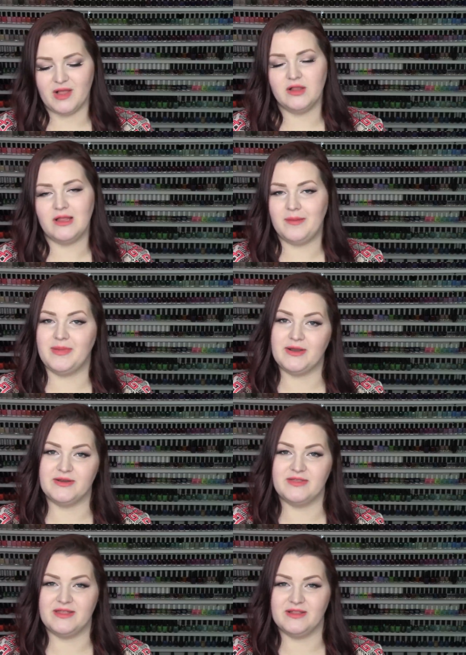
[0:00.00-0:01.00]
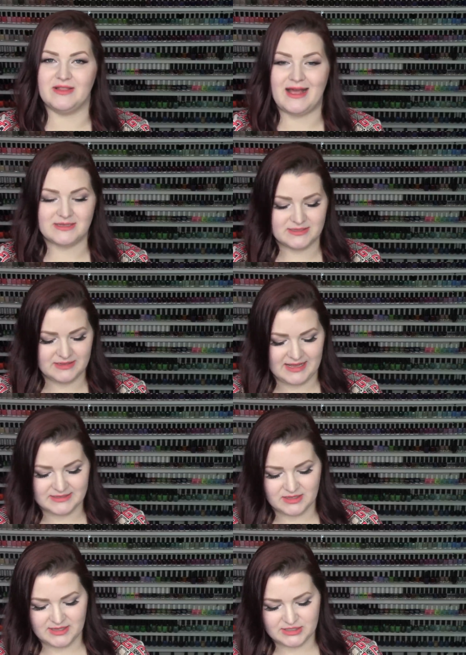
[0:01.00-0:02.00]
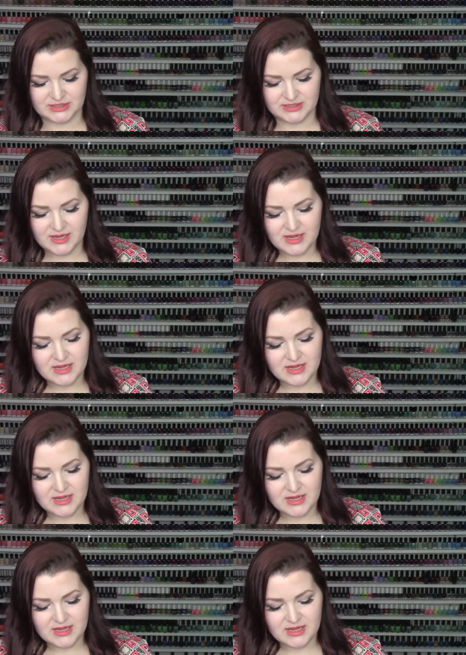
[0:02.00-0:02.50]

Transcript: a lot better than the last, last collection.